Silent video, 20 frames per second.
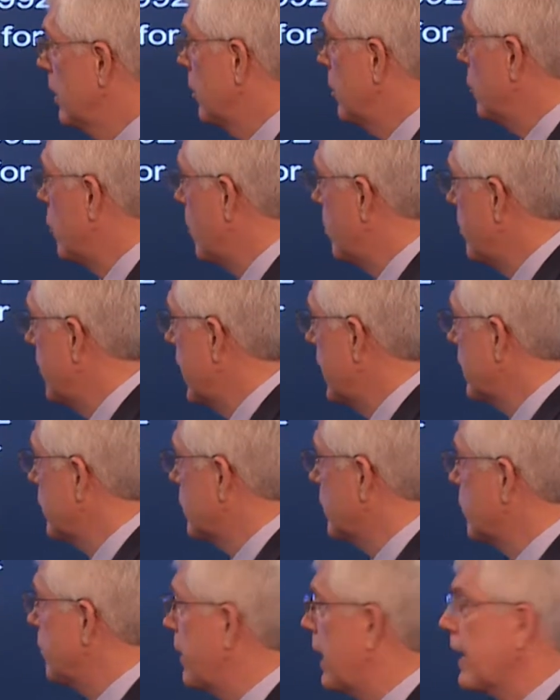no matter
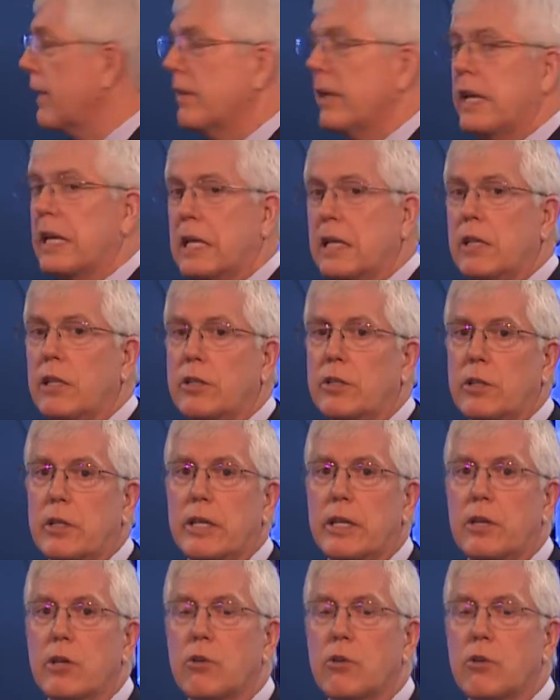the fact that it clearly